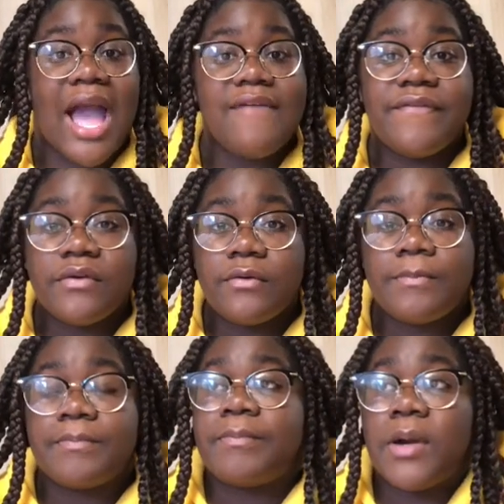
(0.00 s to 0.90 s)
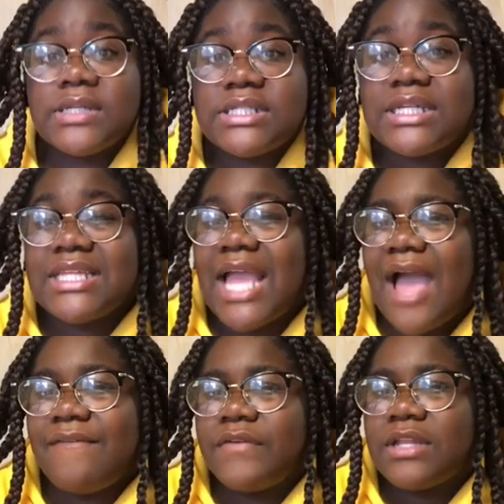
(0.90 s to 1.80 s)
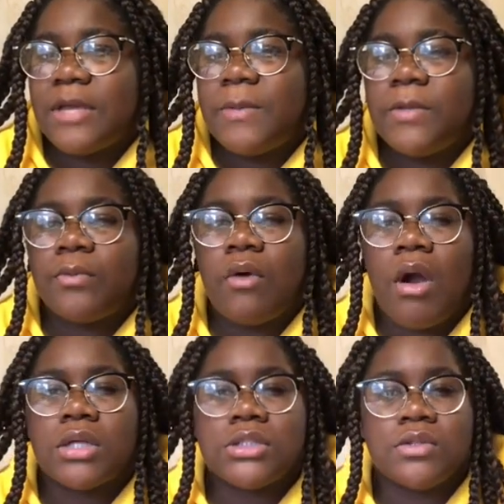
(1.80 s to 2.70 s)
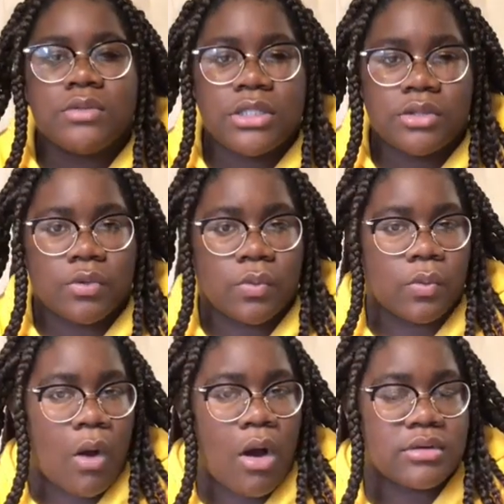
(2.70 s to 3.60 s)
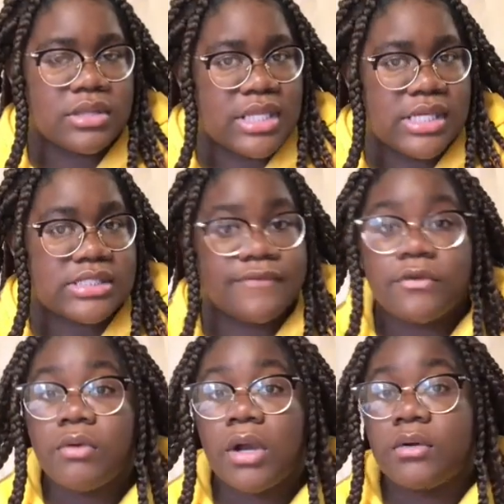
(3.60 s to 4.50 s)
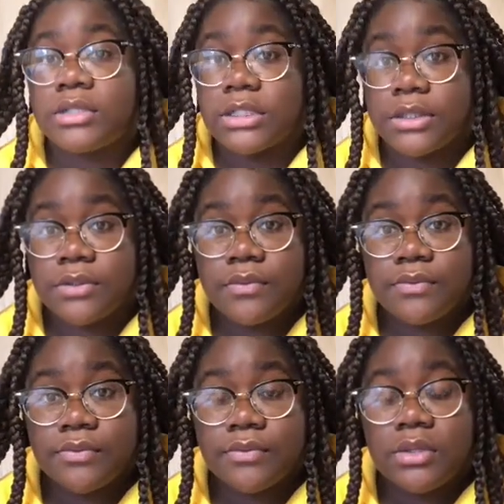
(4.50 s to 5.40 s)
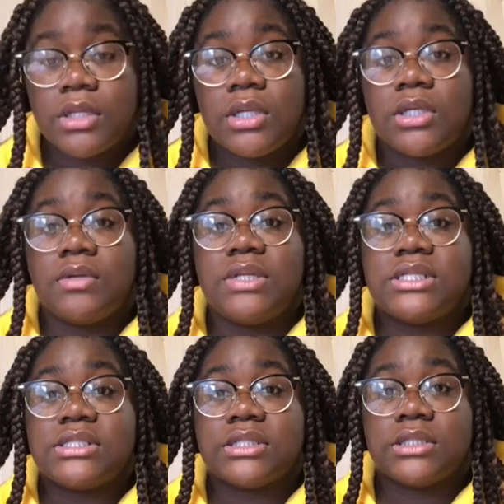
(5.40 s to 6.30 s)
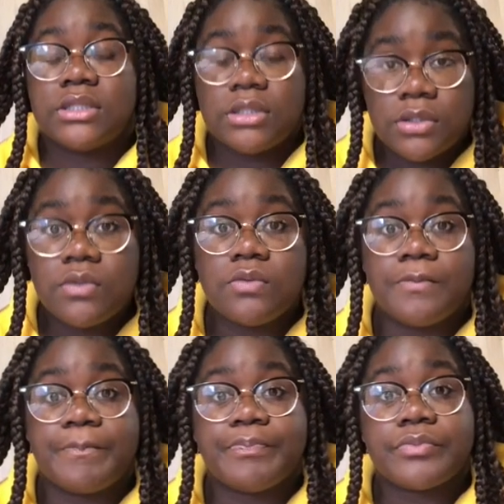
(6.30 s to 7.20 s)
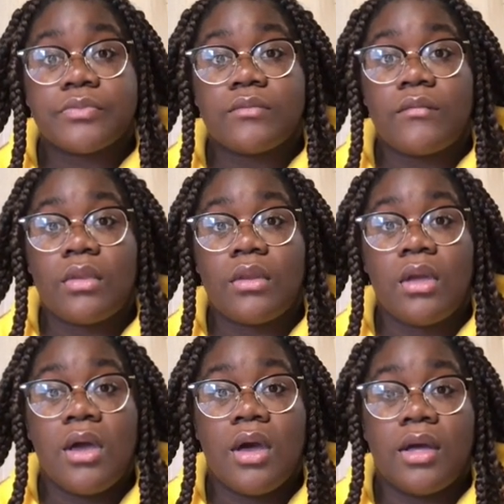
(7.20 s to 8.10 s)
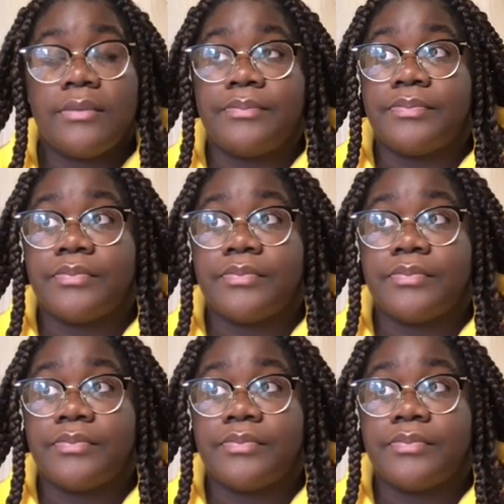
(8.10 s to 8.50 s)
feel like people are looting the wrong things. If you are going to loot, you need to loot the